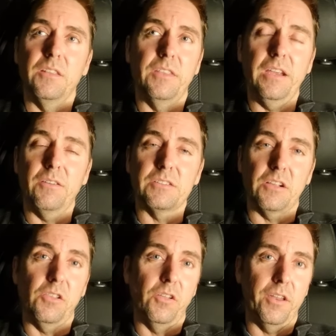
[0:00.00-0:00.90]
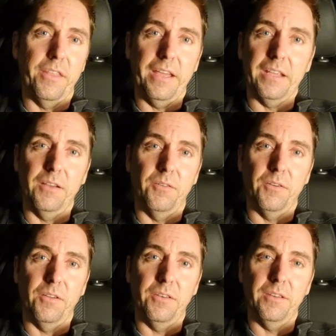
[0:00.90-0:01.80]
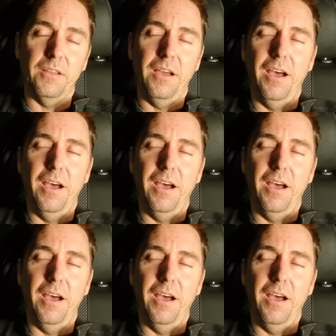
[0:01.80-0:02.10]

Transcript: There is a lot of that going on.